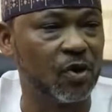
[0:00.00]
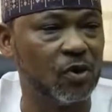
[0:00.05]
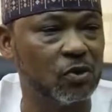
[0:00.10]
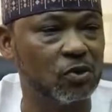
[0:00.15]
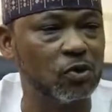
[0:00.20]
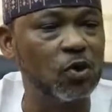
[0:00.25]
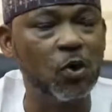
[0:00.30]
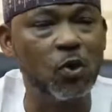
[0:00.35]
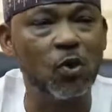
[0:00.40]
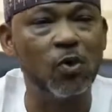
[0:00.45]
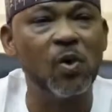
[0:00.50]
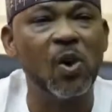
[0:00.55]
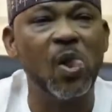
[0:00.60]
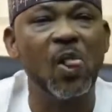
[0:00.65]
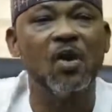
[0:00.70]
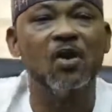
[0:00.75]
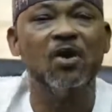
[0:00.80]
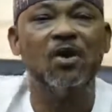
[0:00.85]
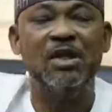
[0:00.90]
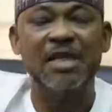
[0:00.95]

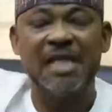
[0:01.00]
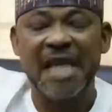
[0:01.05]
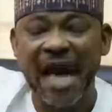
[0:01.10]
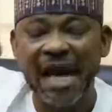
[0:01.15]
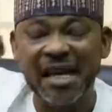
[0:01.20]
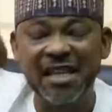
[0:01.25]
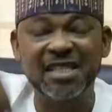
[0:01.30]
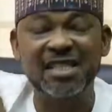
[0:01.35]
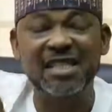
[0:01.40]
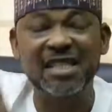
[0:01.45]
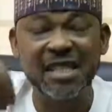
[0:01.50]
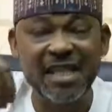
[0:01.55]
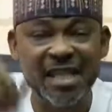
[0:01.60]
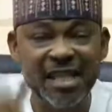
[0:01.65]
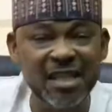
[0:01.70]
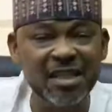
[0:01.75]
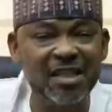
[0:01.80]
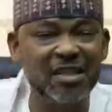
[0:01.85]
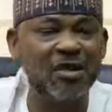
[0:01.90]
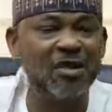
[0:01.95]
So there is
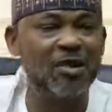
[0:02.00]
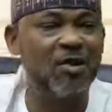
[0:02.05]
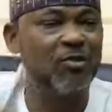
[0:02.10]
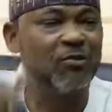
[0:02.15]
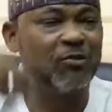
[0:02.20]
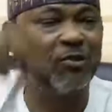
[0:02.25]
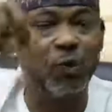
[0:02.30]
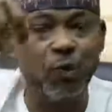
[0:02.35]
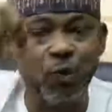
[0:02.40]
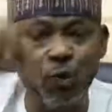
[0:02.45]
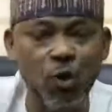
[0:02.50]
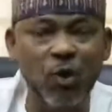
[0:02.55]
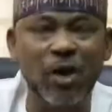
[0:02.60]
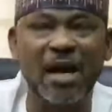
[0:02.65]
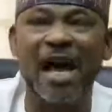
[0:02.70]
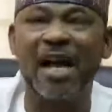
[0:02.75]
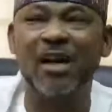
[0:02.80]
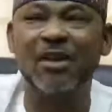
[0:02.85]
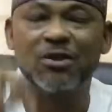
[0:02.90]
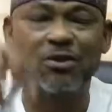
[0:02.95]
need for
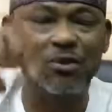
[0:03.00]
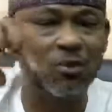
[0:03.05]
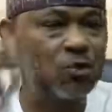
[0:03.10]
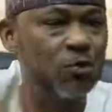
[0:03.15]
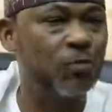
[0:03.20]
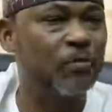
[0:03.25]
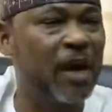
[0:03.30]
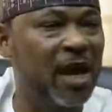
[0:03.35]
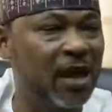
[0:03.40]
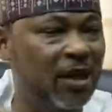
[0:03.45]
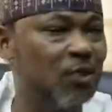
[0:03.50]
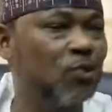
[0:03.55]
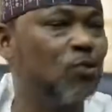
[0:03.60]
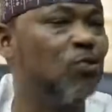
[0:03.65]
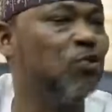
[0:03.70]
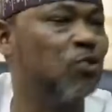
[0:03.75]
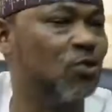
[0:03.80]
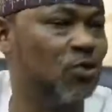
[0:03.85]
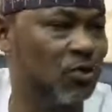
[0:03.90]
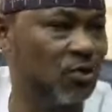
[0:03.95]
local Super
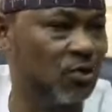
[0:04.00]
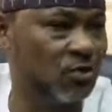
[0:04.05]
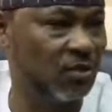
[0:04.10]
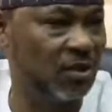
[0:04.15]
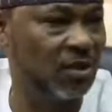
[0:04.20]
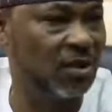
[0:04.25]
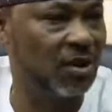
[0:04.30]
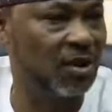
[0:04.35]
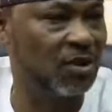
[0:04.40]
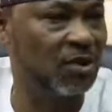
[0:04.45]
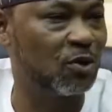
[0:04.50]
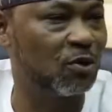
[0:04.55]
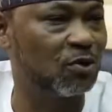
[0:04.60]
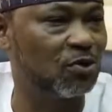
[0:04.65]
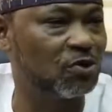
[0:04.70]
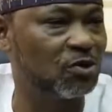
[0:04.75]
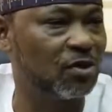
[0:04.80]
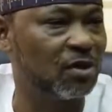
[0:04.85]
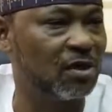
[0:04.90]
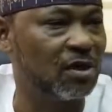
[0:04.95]
Eagles in this
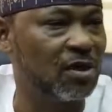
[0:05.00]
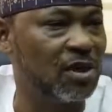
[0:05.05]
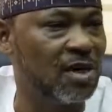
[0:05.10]
country.